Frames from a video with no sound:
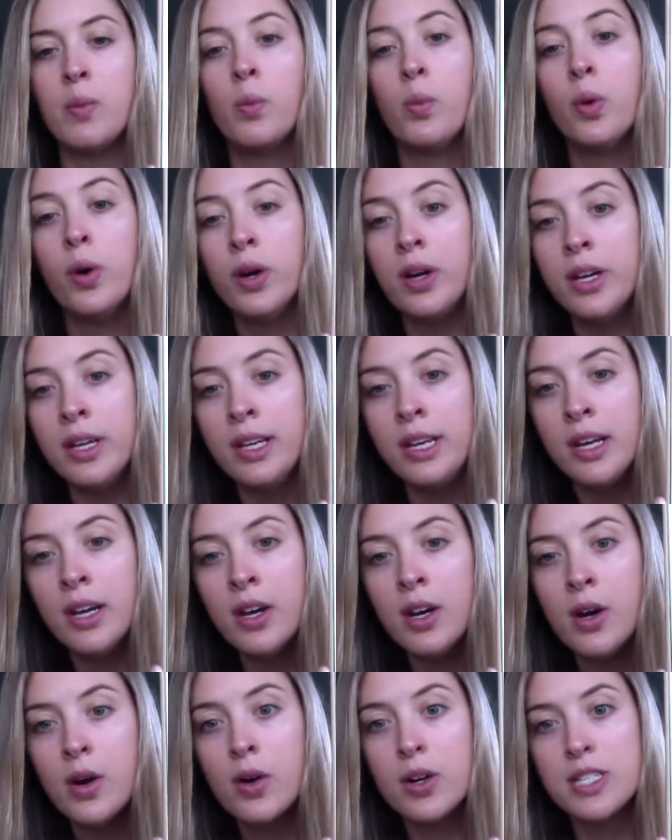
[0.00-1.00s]
wood
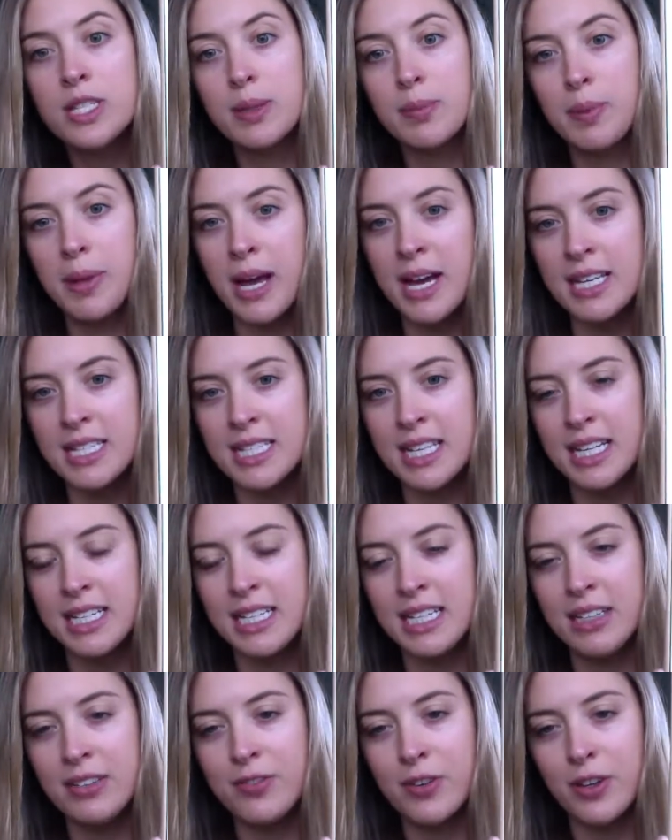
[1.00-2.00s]
or supplies they
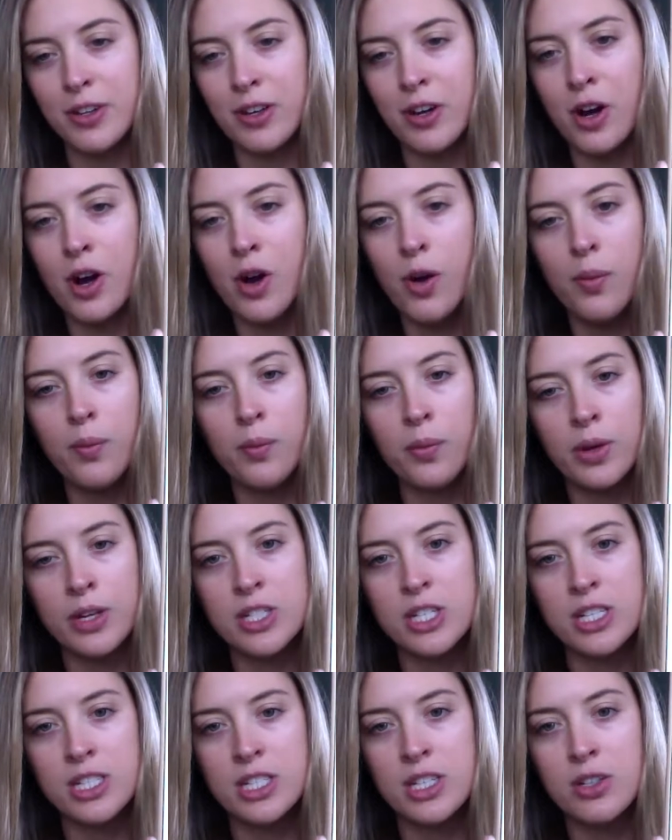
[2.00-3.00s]
need for their home,
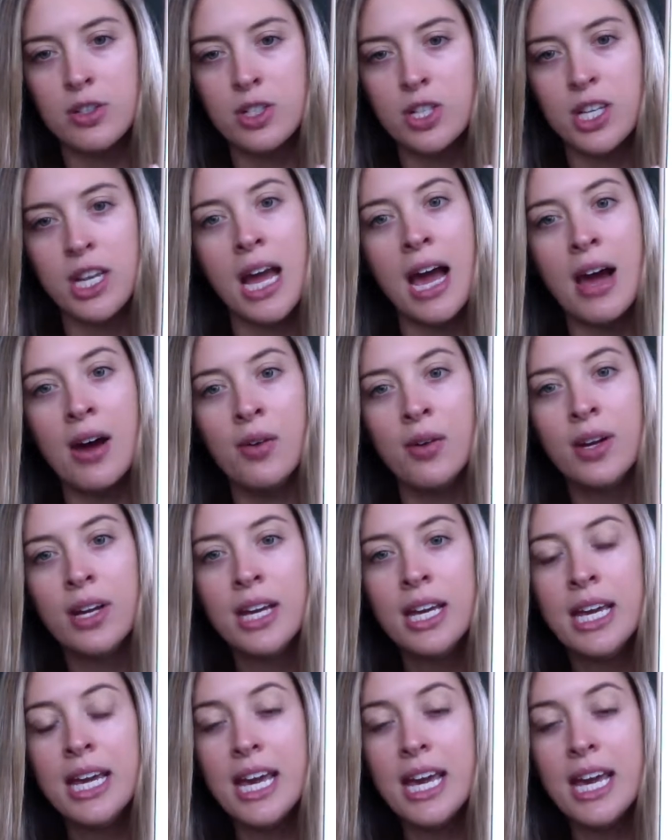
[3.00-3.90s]
which is usually out